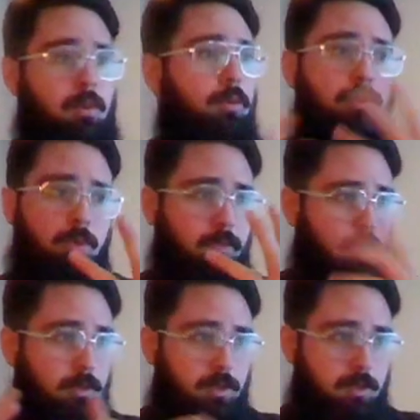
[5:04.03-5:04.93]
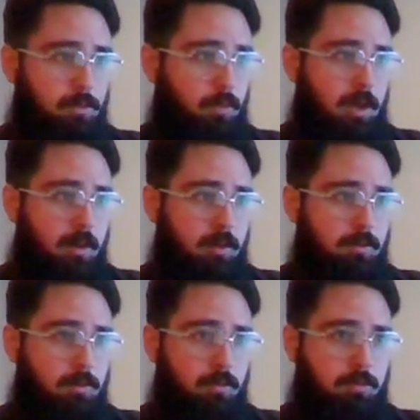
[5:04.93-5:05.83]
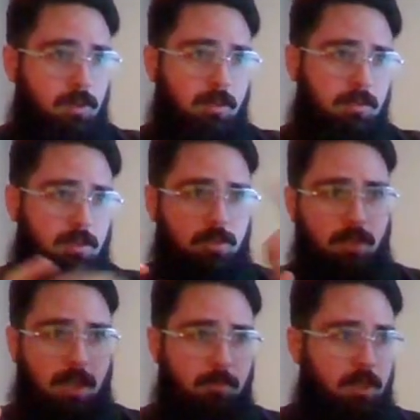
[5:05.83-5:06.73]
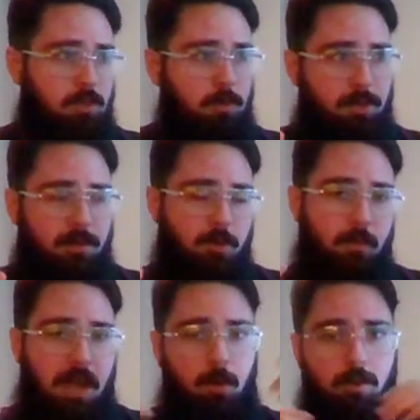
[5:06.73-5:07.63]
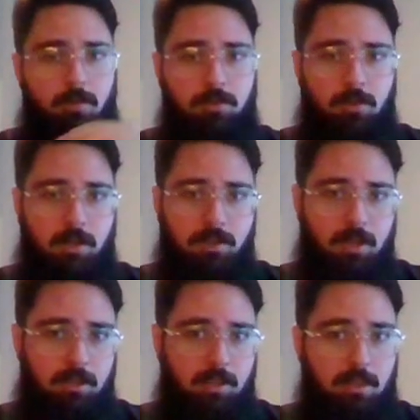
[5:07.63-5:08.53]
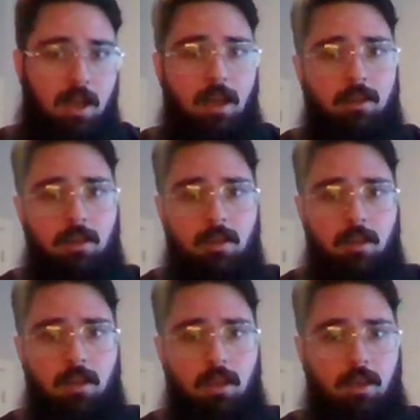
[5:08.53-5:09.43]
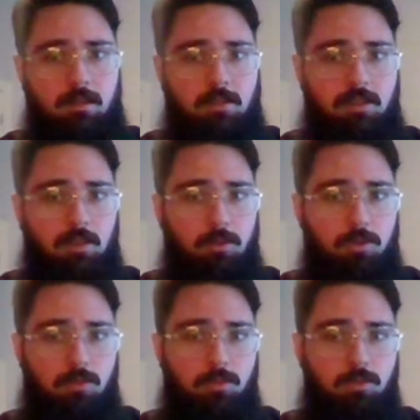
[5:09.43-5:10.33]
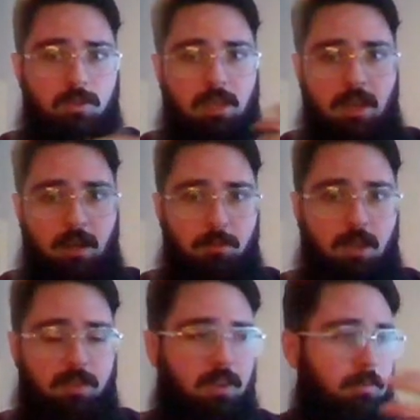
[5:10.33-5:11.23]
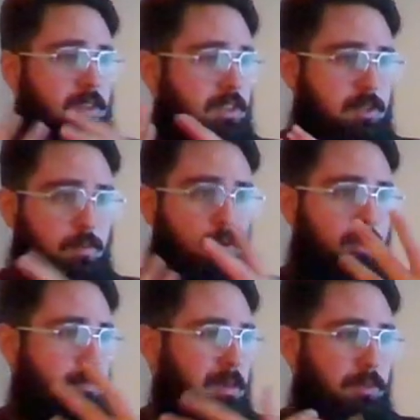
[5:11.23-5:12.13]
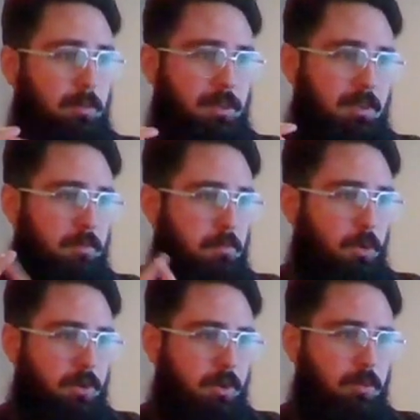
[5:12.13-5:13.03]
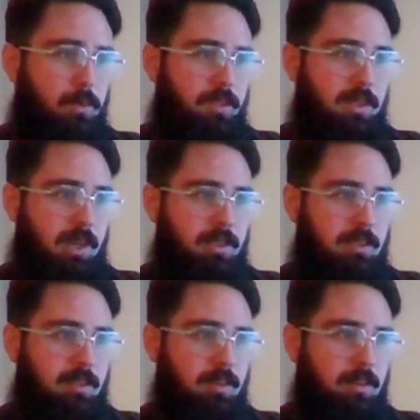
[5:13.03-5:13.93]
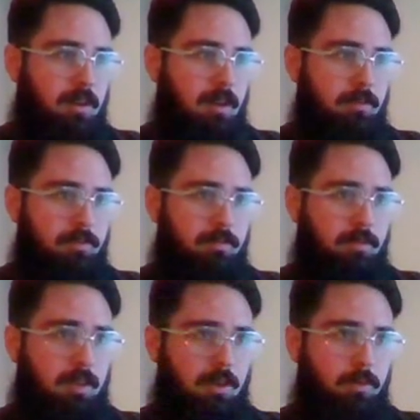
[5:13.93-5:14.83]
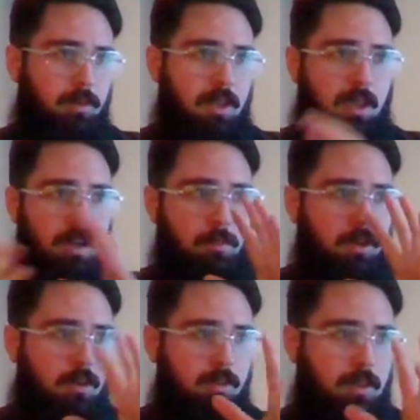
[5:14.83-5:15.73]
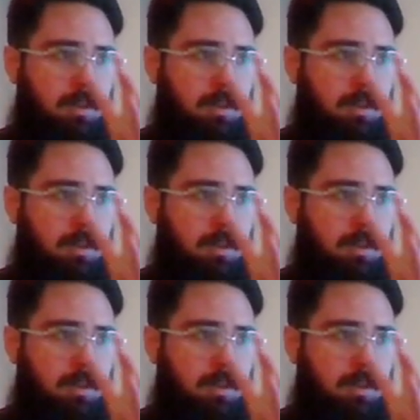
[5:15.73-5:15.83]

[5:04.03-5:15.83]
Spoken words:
own universe where you can essentially have like superhero powers or anything like that. and still use the anima. I think at this point people are pretty familiar with the idea of, an anima,